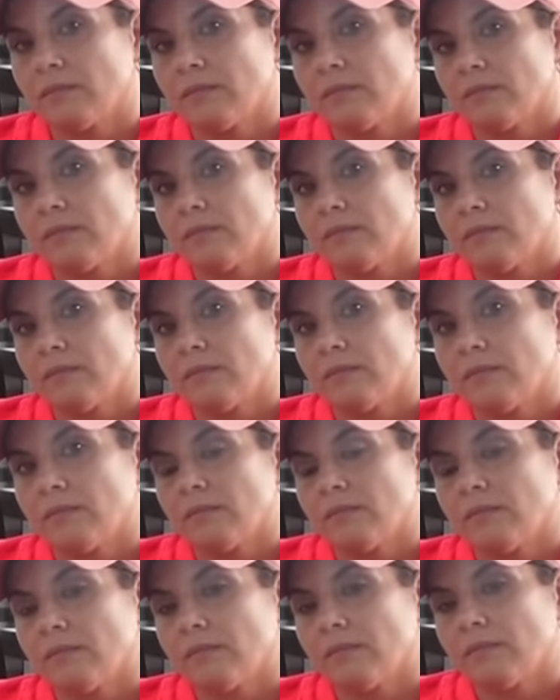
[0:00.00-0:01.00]

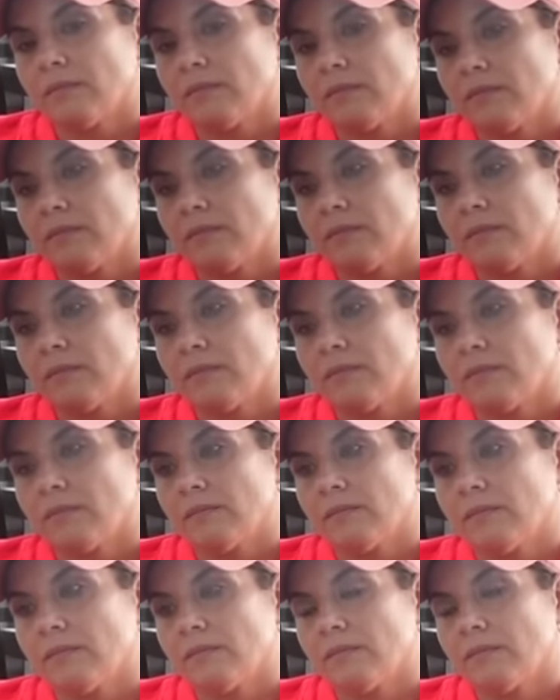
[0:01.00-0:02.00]

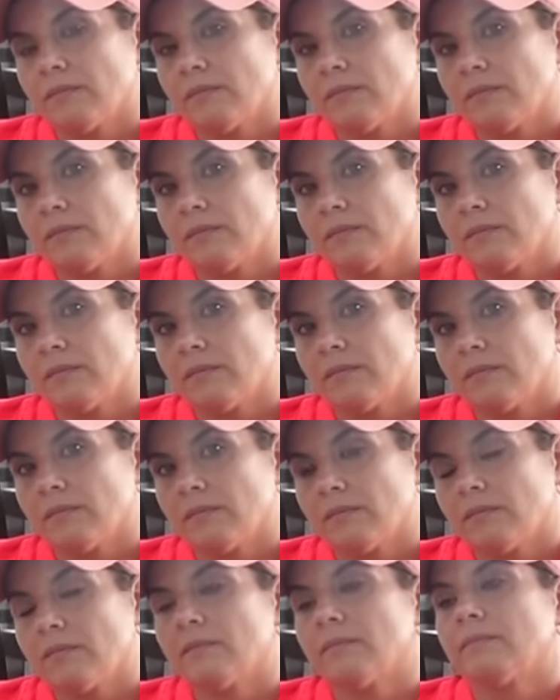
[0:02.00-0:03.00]

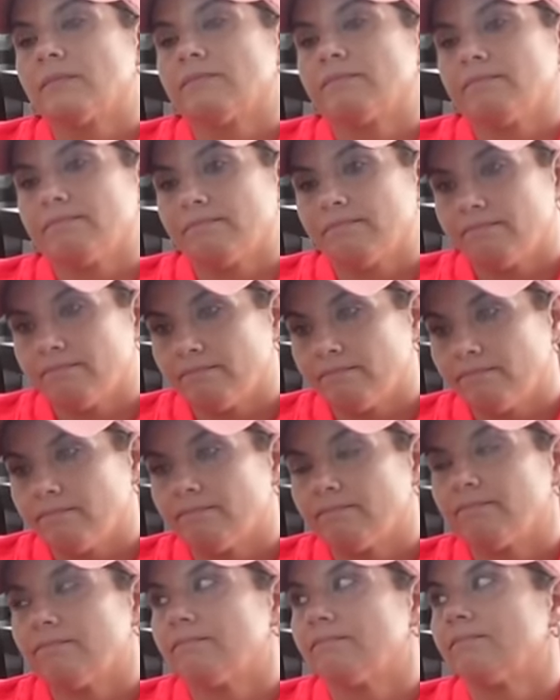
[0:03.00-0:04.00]

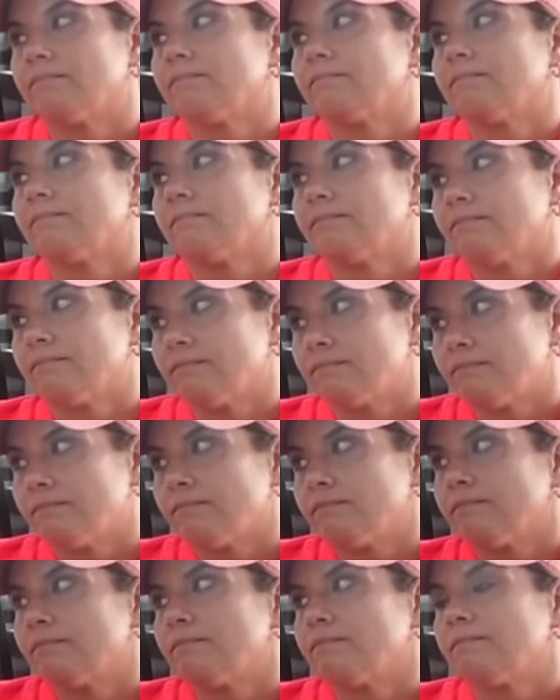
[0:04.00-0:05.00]

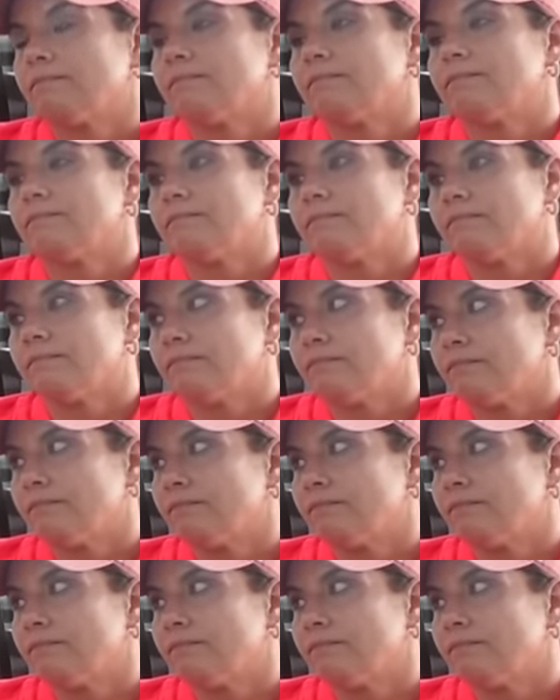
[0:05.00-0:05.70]
(silent)